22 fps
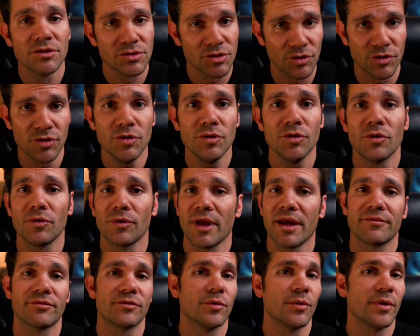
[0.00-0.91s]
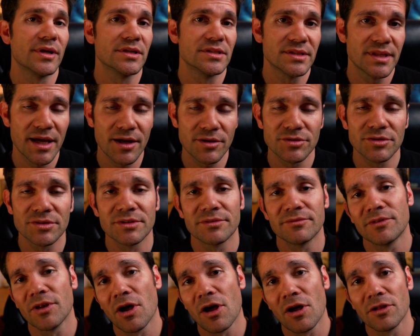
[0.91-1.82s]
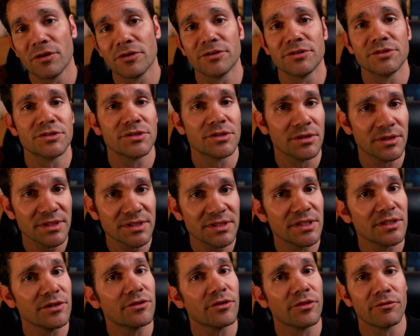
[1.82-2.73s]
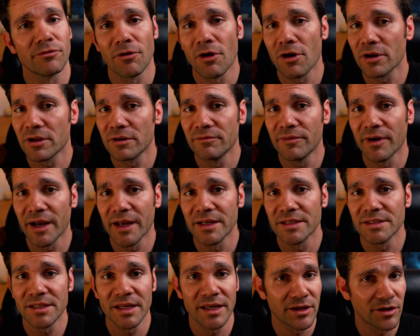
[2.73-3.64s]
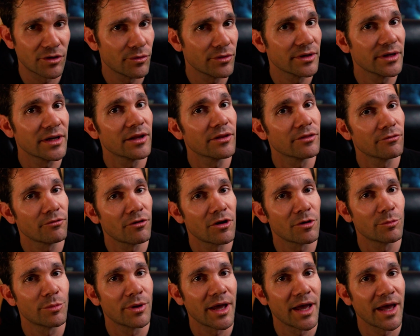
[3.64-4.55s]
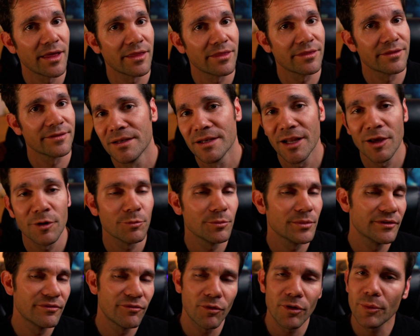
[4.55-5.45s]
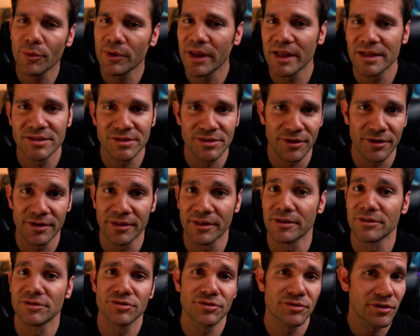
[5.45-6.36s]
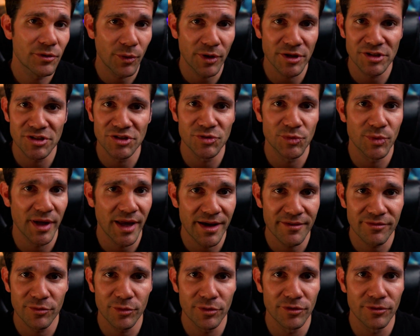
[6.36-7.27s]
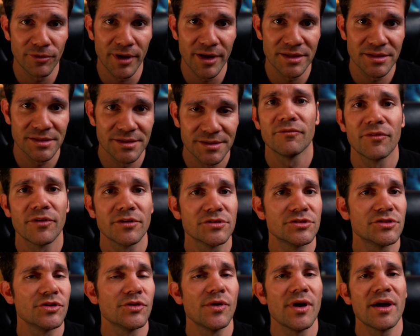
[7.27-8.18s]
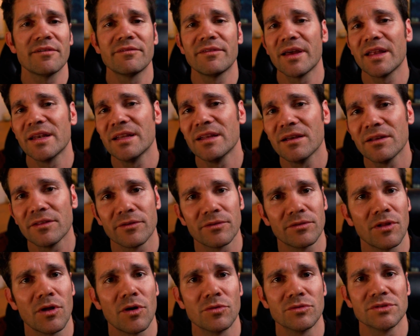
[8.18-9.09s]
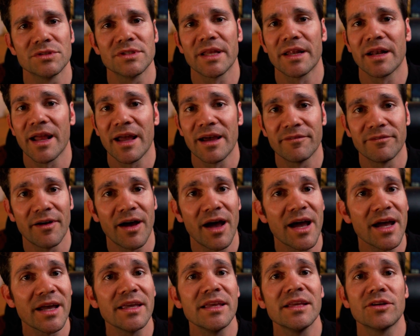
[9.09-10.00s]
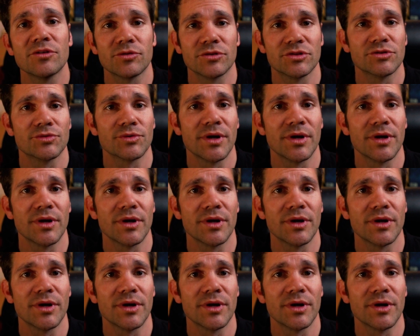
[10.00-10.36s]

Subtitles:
so you don't have to waste thousands of dollars listening to the wrong advice and going down the wrong path. Now, before we get started, there's 3 questions we have to address. First, do you have any other loans that have high interest